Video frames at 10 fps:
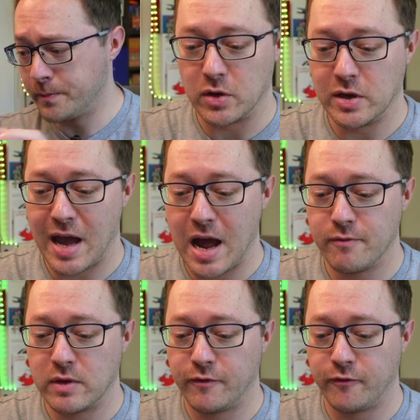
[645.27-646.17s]
You
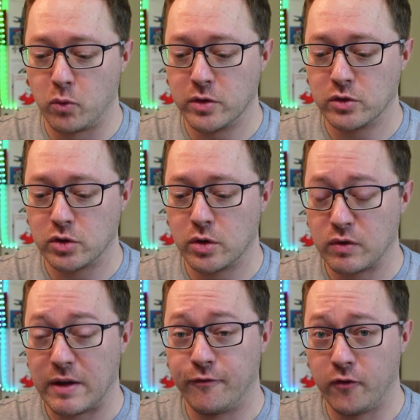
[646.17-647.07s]
have the 1, 2,
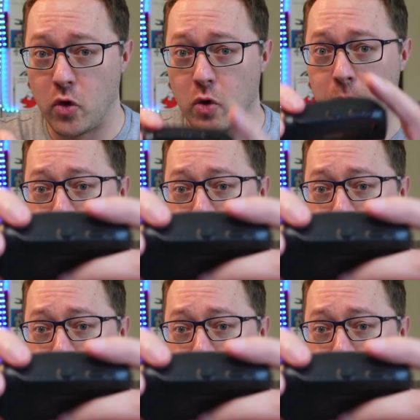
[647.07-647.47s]
3, 4